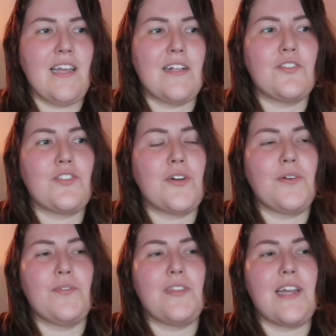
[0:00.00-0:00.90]
And
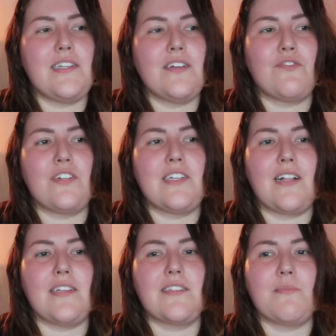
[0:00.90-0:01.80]
so the idea of
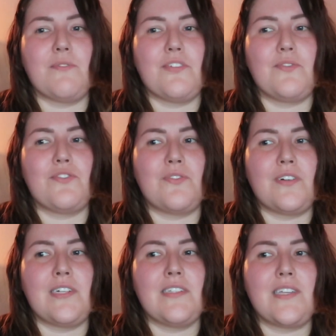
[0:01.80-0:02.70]
retelling some of those
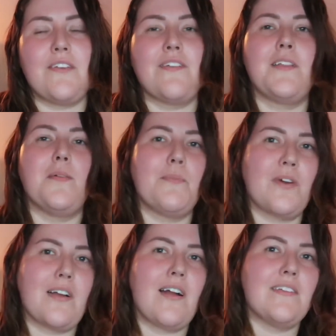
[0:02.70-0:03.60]
stories, giving a little bit
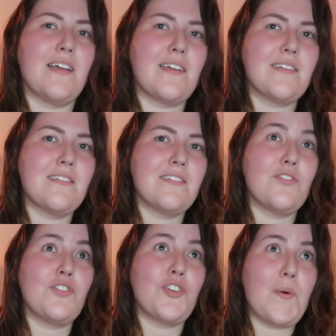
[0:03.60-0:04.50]
more context,
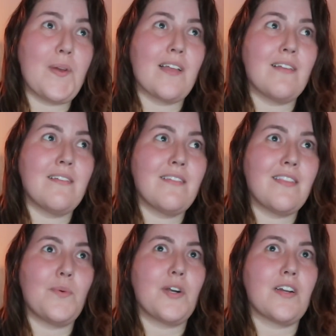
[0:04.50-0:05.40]
showing
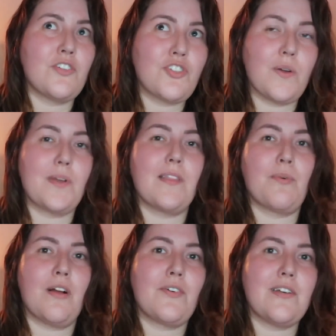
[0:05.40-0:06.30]
the work, showing the
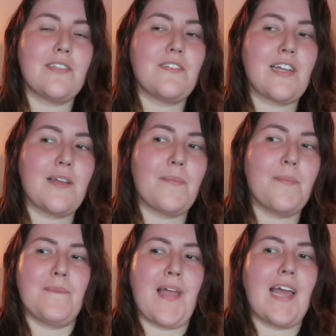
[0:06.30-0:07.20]
progress of time.
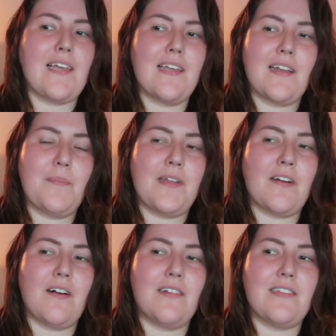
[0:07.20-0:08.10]
I could get up
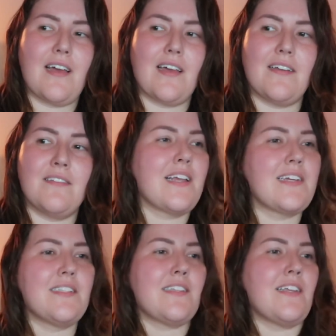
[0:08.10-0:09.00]
here all day and I
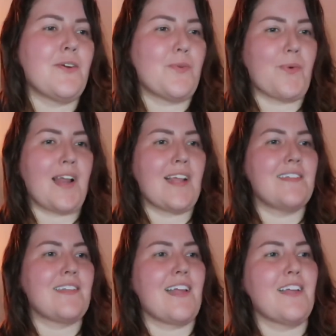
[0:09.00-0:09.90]
could sit here and
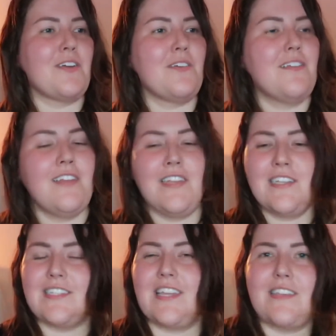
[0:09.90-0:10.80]
rant and I could
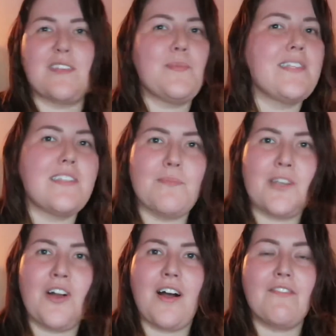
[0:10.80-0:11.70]
say this pisses
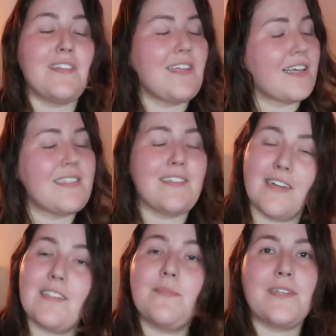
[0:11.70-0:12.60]
me off, and yes, it
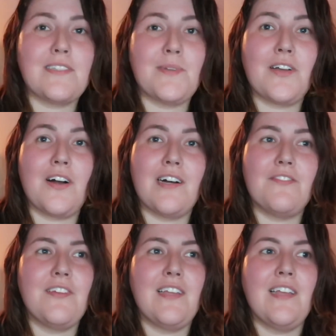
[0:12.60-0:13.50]
does piss me off.